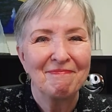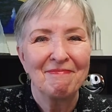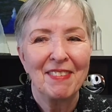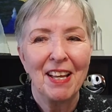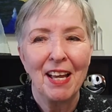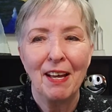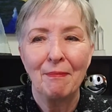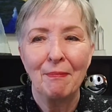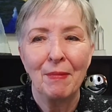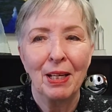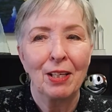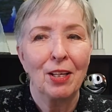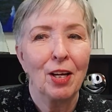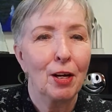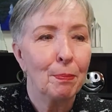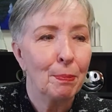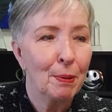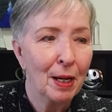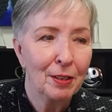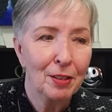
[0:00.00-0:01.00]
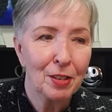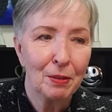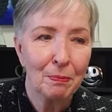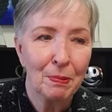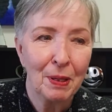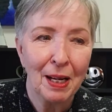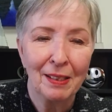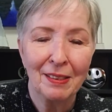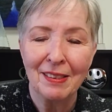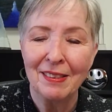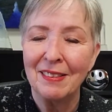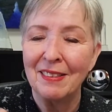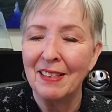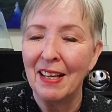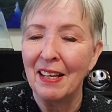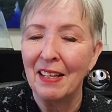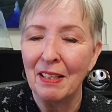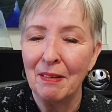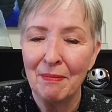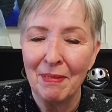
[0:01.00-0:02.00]
at my chiropractic practice
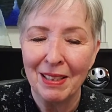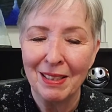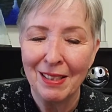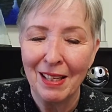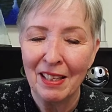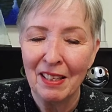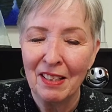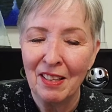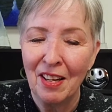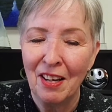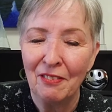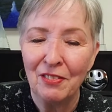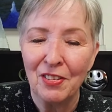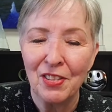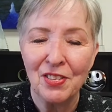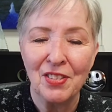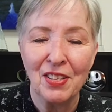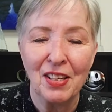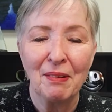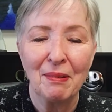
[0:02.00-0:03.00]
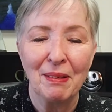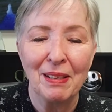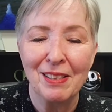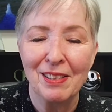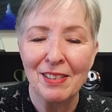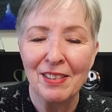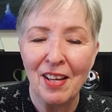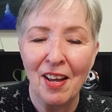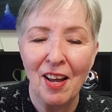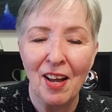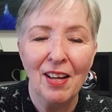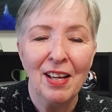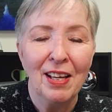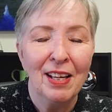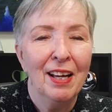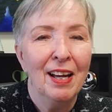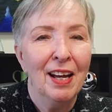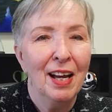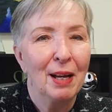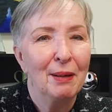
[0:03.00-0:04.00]
and at my dental office that I went and saw,
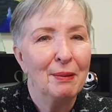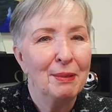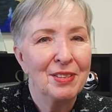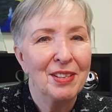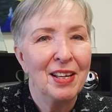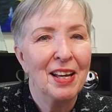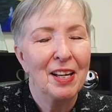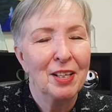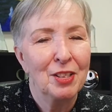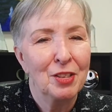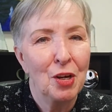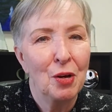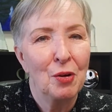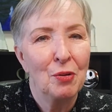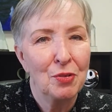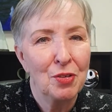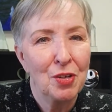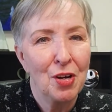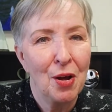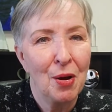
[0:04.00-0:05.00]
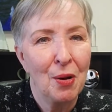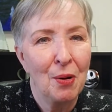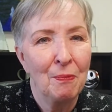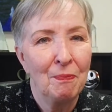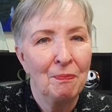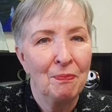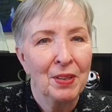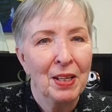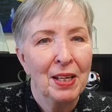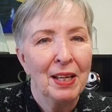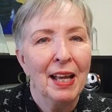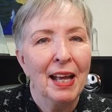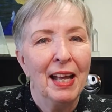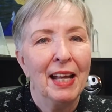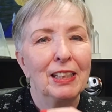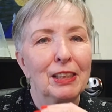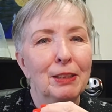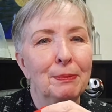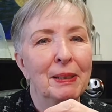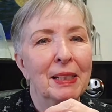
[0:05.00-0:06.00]
I would say, I don't know.
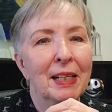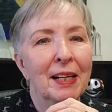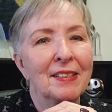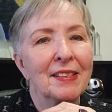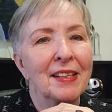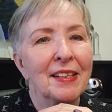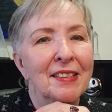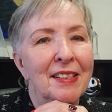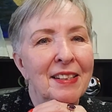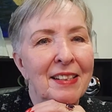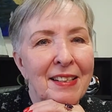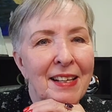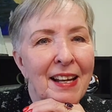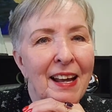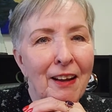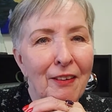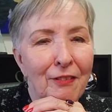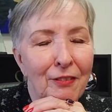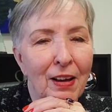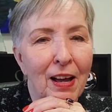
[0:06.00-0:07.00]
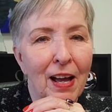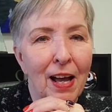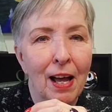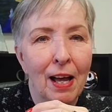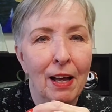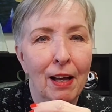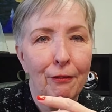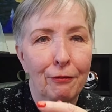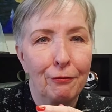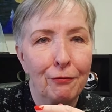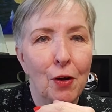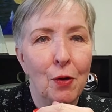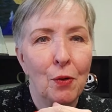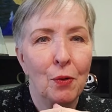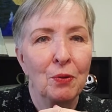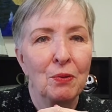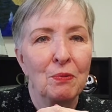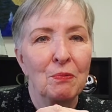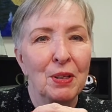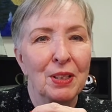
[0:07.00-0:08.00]
And it's because I didn't have a, a
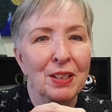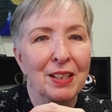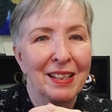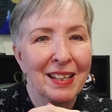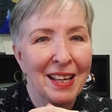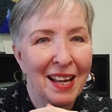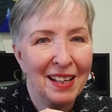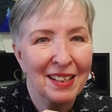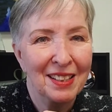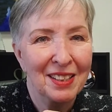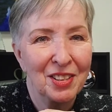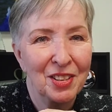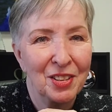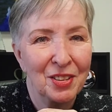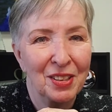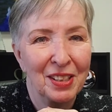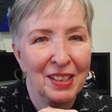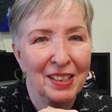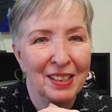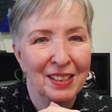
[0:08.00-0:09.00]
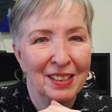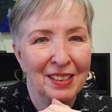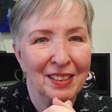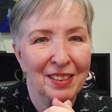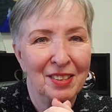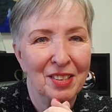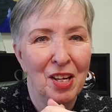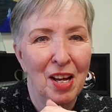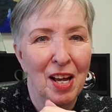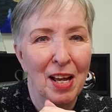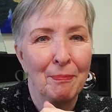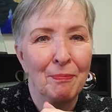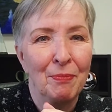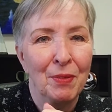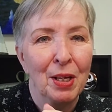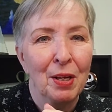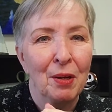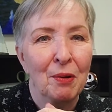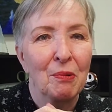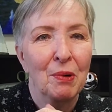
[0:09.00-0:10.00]
phone with a calendar in it at the time
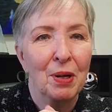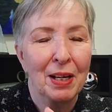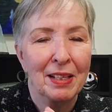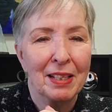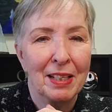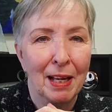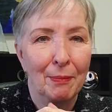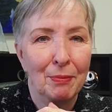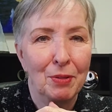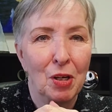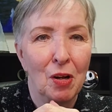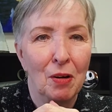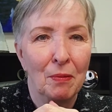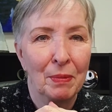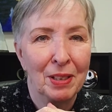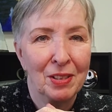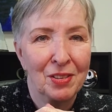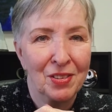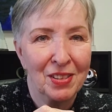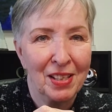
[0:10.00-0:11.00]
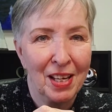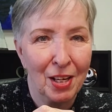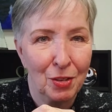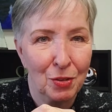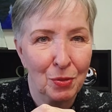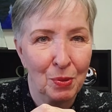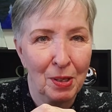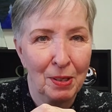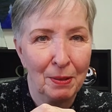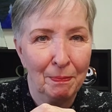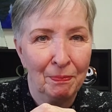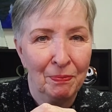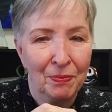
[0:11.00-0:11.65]
where I kept all my schedule.